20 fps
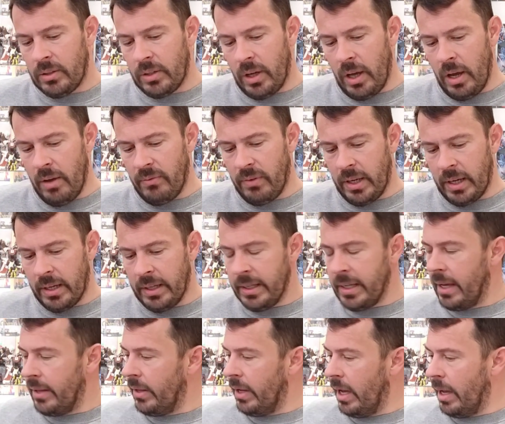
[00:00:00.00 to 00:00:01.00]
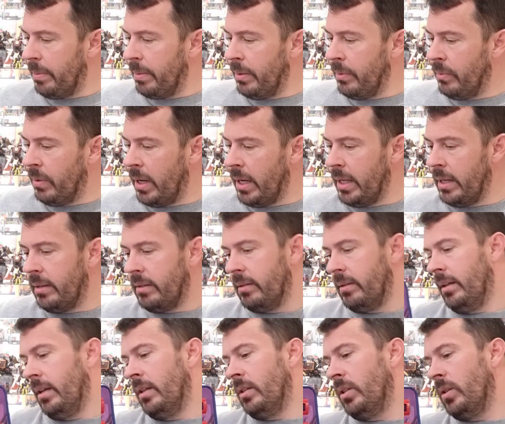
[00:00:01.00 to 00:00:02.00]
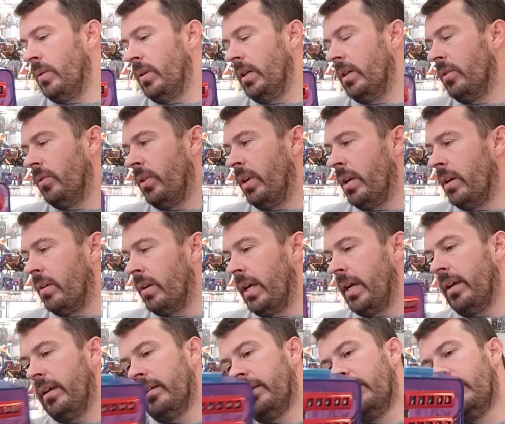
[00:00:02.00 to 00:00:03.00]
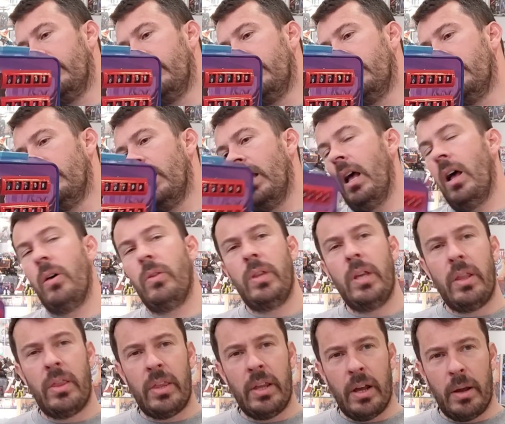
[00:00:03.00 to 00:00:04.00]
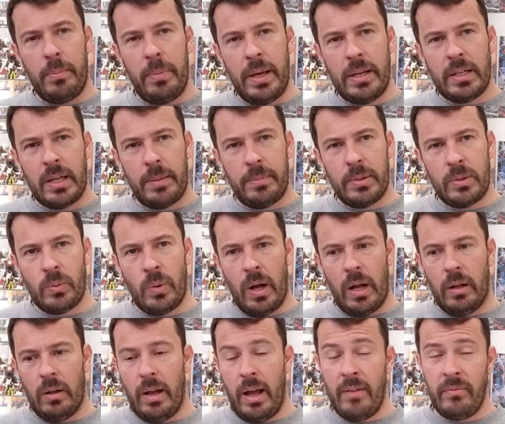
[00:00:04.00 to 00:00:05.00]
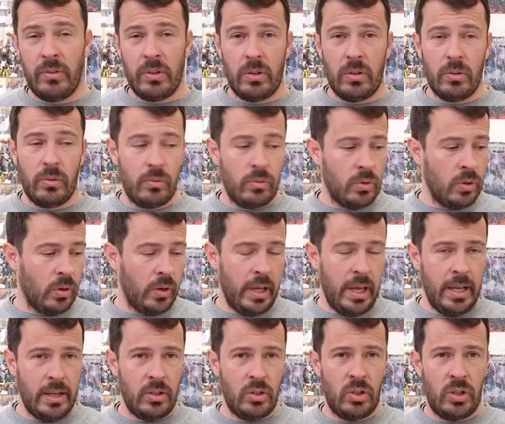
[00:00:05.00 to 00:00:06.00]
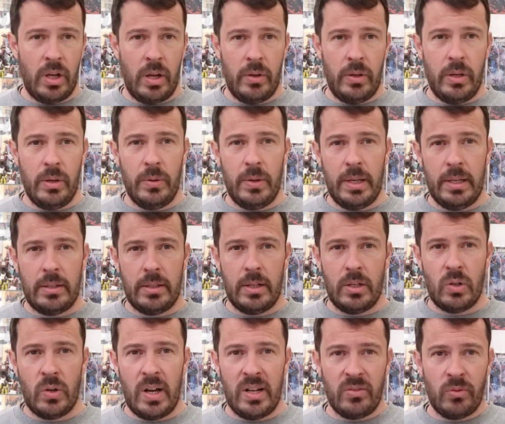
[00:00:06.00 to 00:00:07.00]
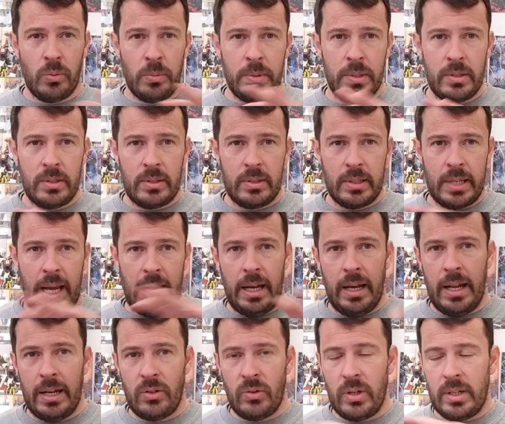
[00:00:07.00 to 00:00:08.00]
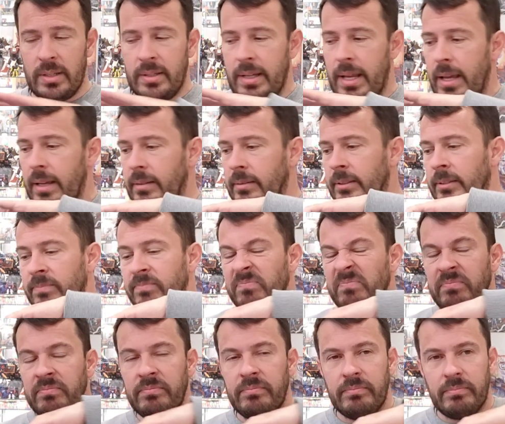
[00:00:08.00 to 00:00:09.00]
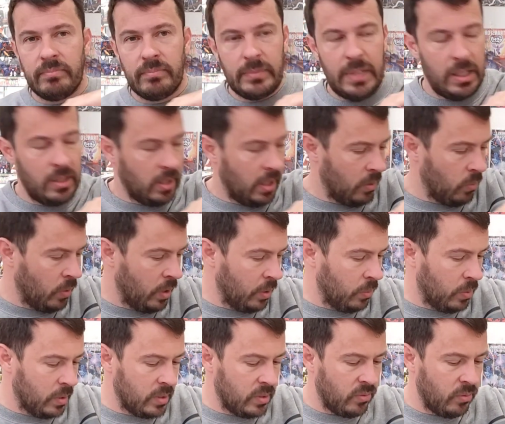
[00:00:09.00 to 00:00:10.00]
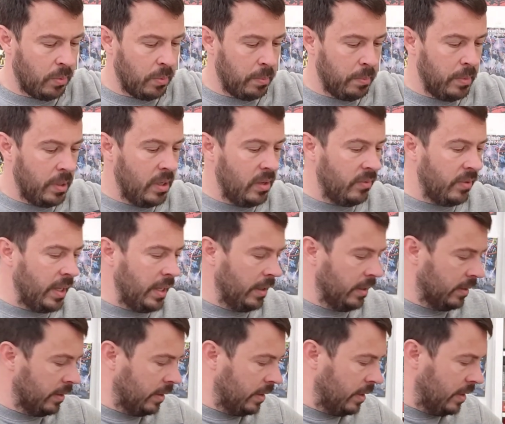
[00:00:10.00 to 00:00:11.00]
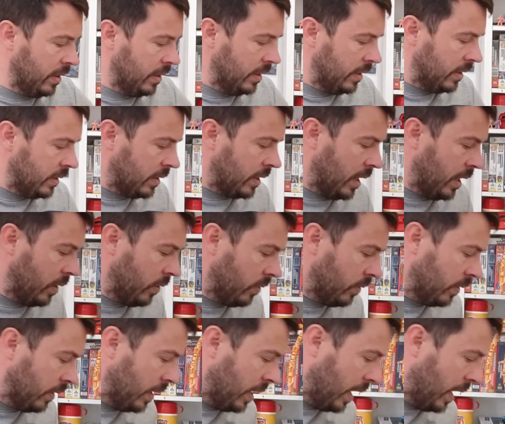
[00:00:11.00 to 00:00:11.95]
So hopefully I can get that up and running and do a little thing on it. Oh, the other thing I picked up as well, I haven't got it here to show you, is a Transformers Scale Electric set. It's like one of the ones from the movie. So,